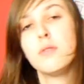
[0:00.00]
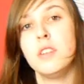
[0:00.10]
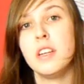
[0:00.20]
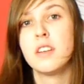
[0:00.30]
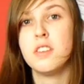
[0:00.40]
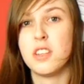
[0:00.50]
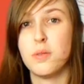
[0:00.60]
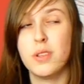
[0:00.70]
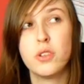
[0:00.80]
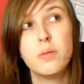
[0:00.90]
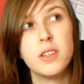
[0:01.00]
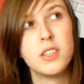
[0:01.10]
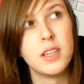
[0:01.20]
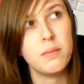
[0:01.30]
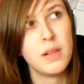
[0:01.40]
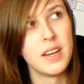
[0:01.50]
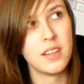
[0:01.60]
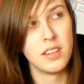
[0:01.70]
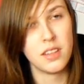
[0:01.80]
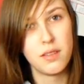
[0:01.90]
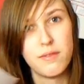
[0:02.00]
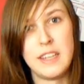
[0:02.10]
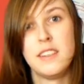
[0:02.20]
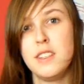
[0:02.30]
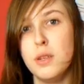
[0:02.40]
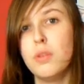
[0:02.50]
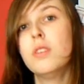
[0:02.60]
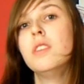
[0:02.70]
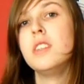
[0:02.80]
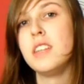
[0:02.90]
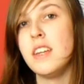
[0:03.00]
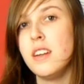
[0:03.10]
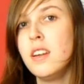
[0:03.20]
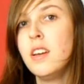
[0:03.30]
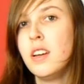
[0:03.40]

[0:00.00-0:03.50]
this one day because I've spent so much time planning like the fantasy world it's in.